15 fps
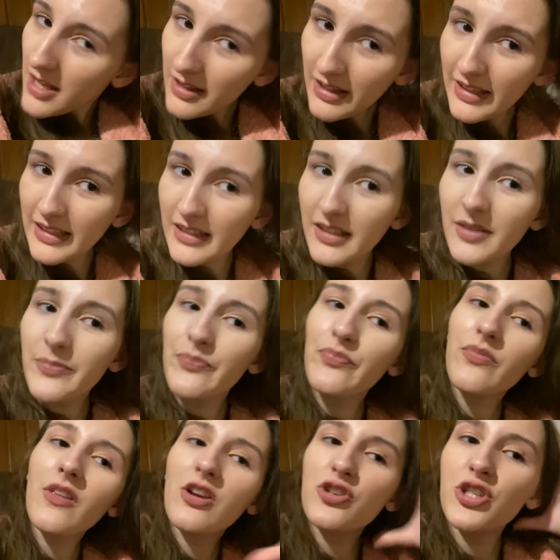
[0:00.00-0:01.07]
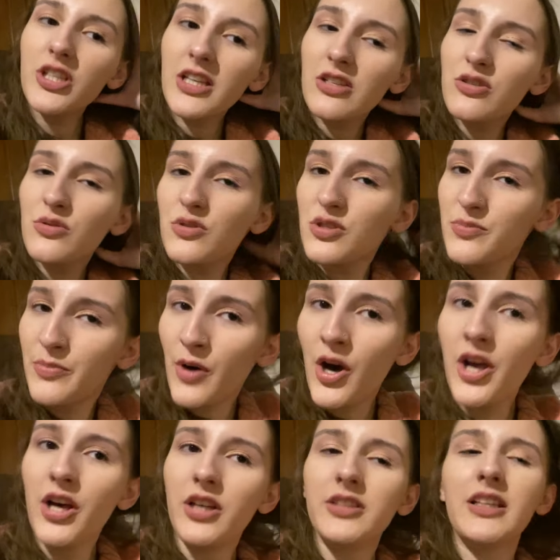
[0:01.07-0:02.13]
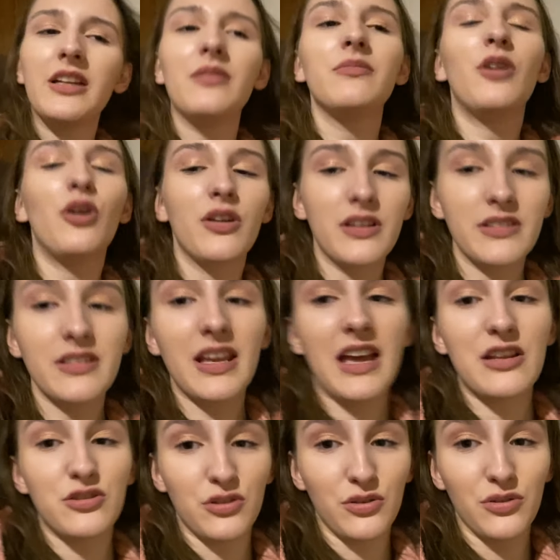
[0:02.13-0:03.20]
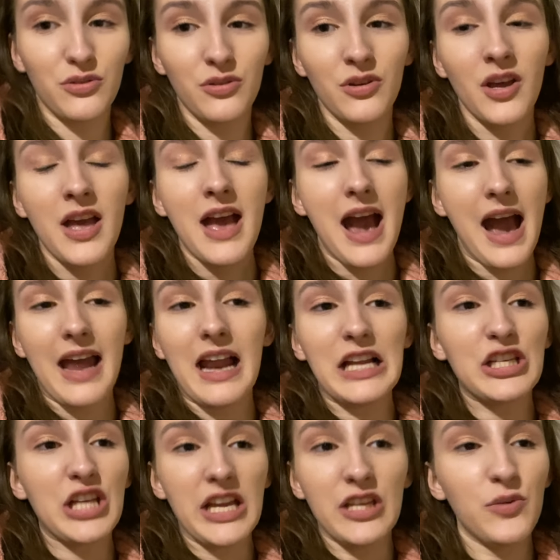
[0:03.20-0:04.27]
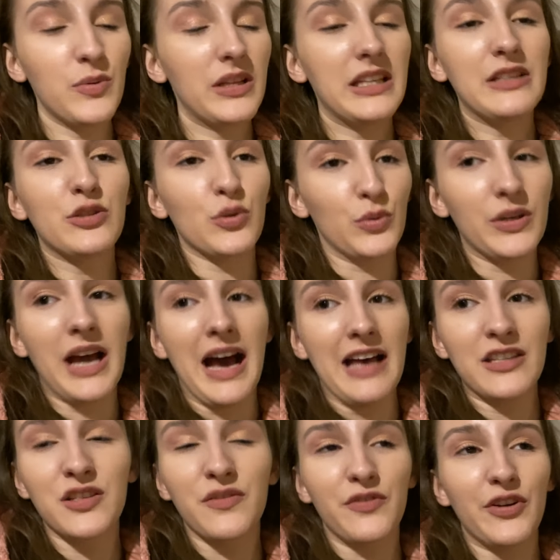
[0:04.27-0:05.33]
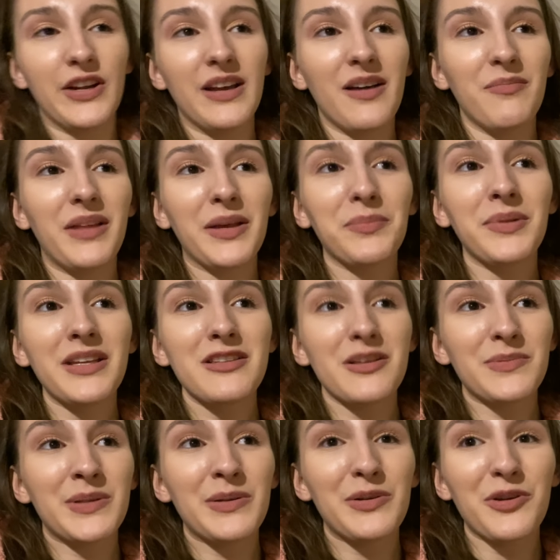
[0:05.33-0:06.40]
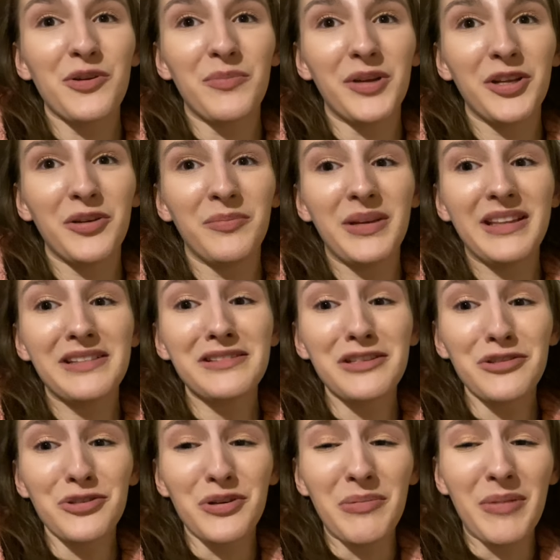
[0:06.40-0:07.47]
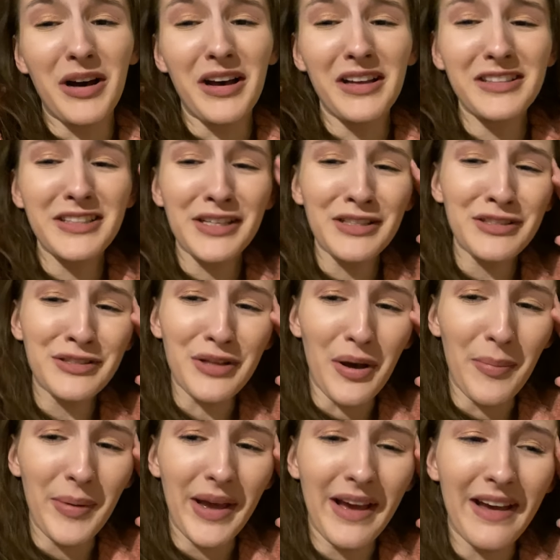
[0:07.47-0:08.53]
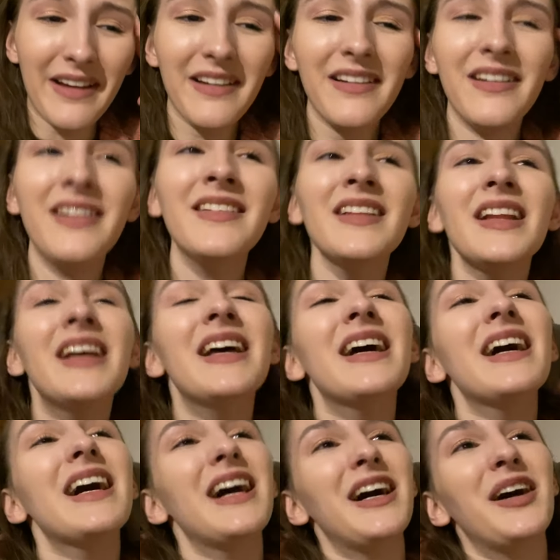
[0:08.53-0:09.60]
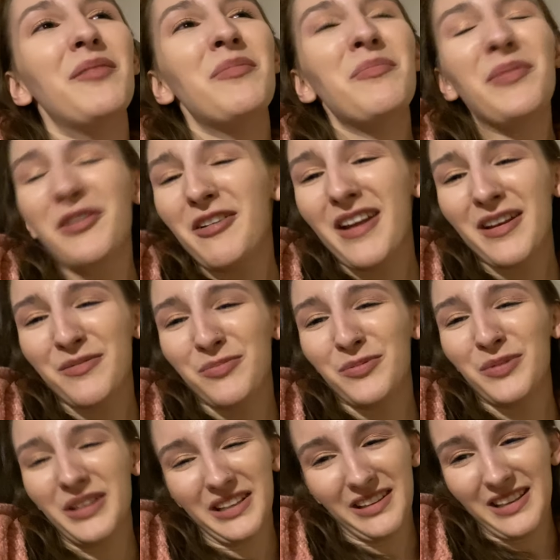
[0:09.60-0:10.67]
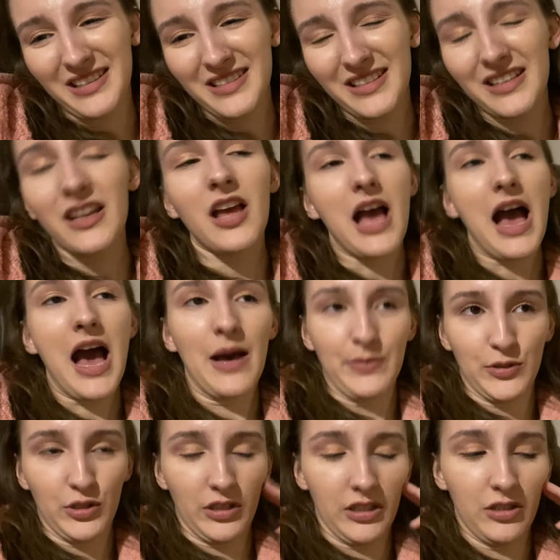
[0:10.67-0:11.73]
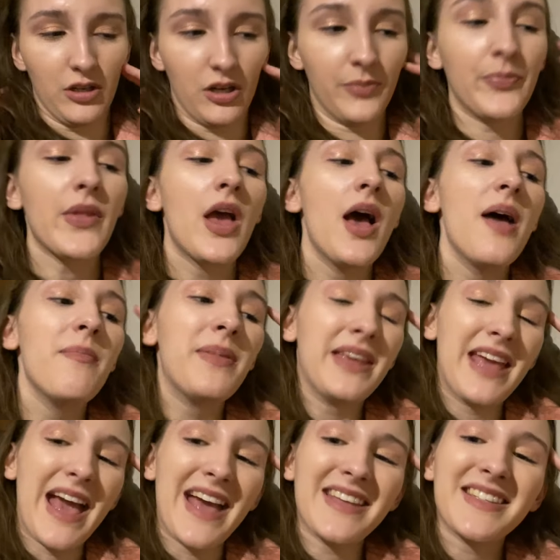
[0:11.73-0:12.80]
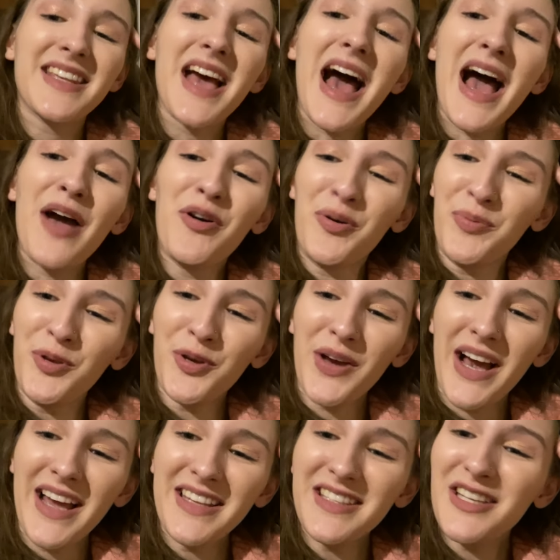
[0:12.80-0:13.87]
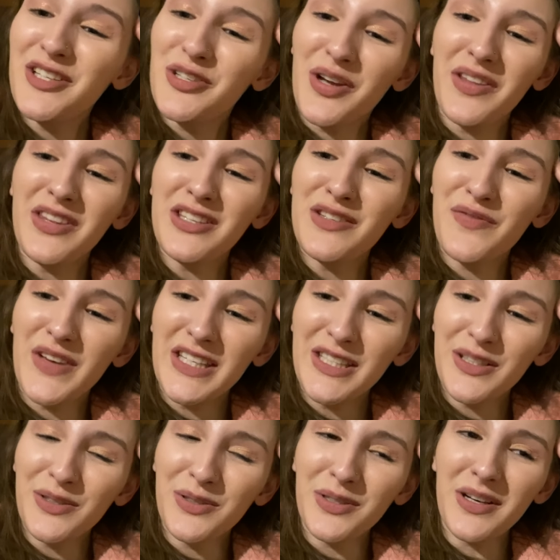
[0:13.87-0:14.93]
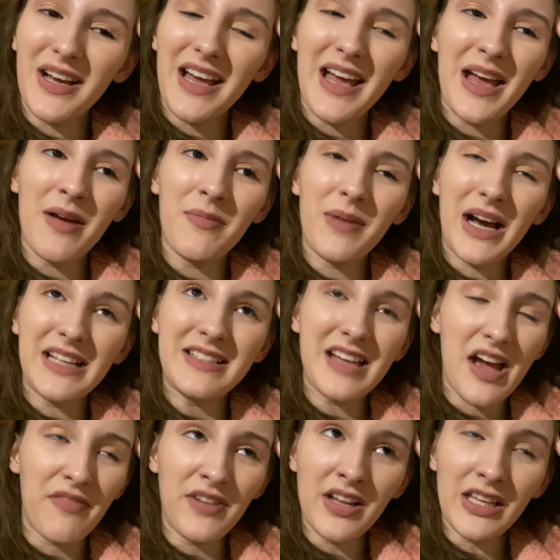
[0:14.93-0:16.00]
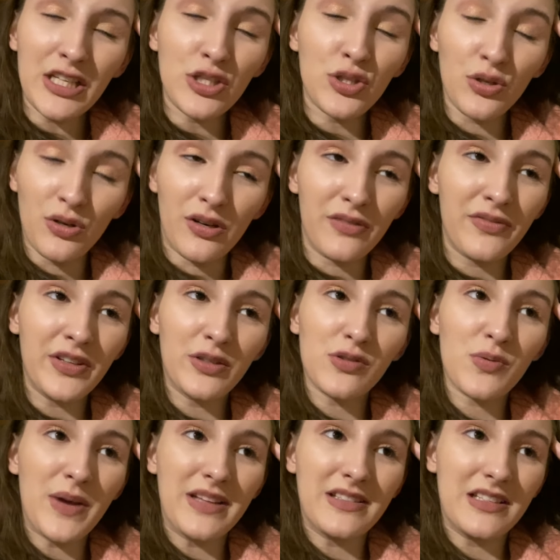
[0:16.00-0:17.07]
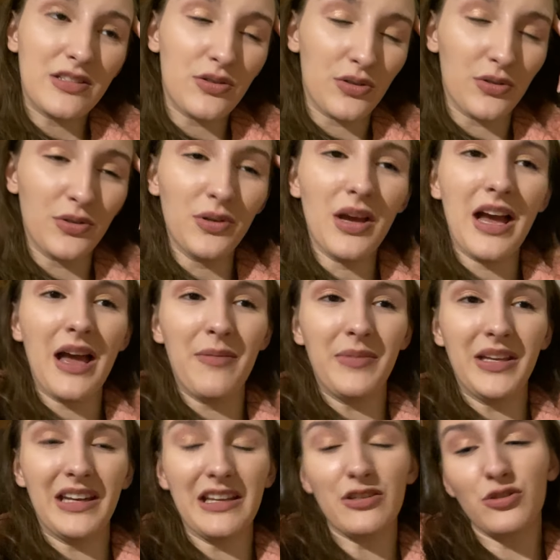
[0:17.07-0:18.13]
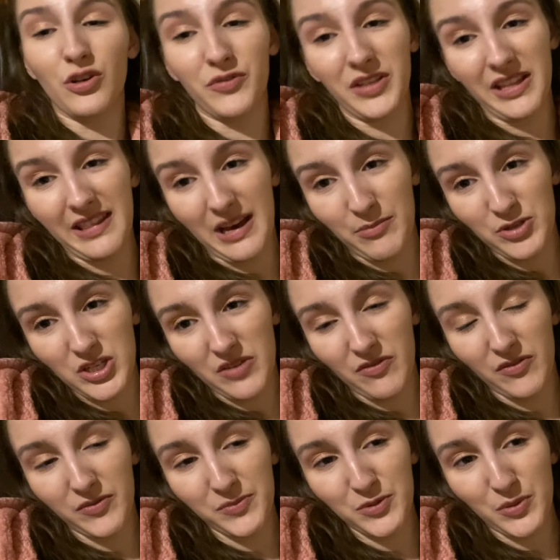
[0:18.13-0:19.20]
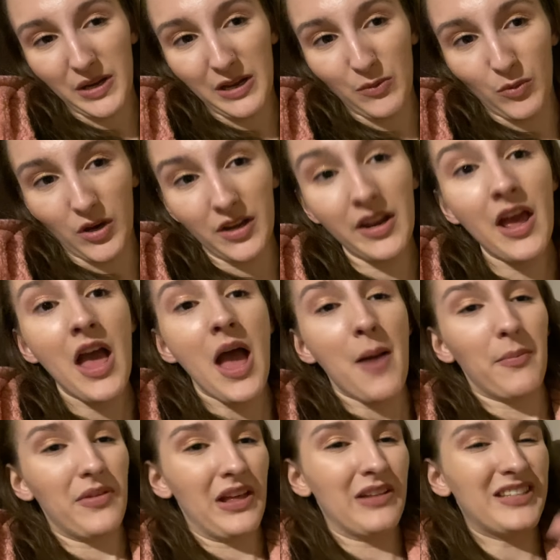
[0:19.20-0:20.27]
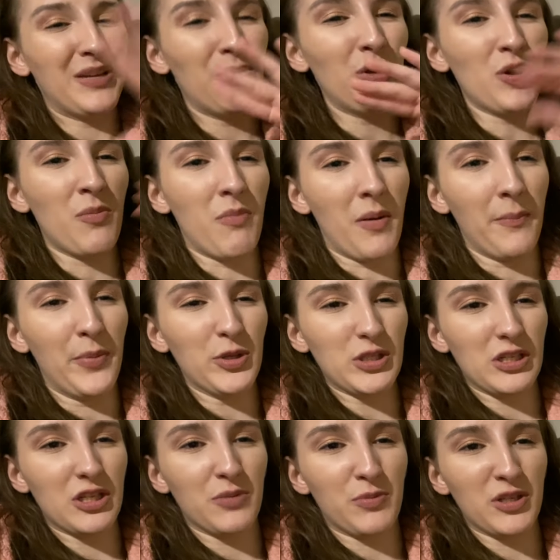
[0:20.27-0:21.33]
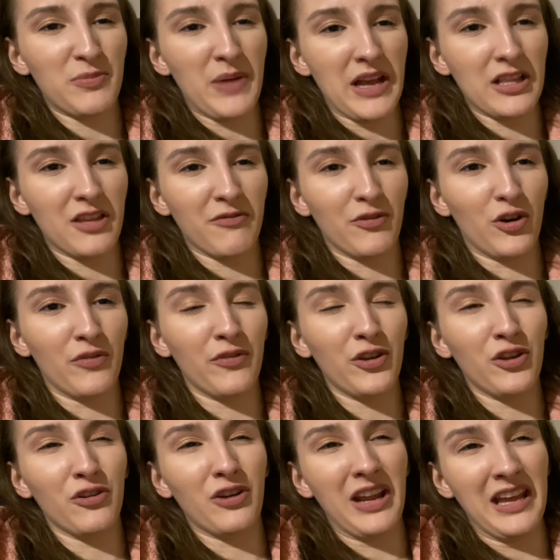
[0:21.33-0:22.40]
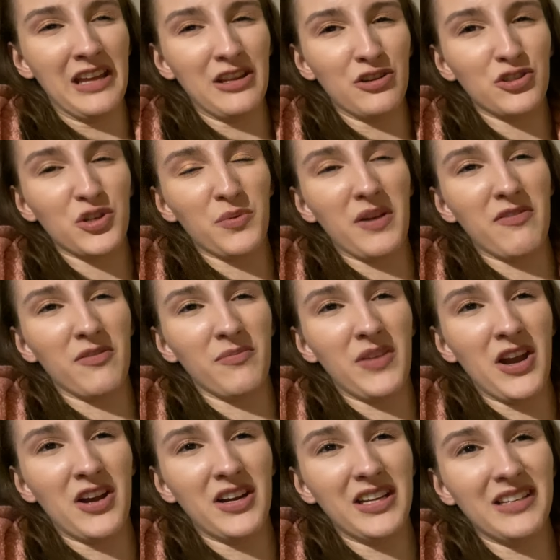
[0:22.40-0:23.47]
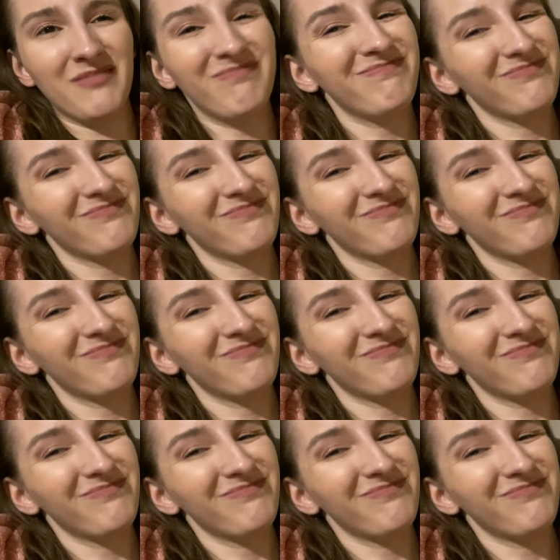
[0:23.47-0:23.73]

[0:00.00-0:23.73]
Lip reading: like, she gets so spoiled, and honestly I do, and I genuinely don't ask for it. I'm like, please stop spending your money on me, this is so much, like, stop it. But Greg, will he listen? Absolutely not. But yes, I hope you guys enjoyed this video. I definitely do not feel 22. I mean, it's not really that much different from 21. But then, see, when your mum puts into perspective of you're 8 years away from 30,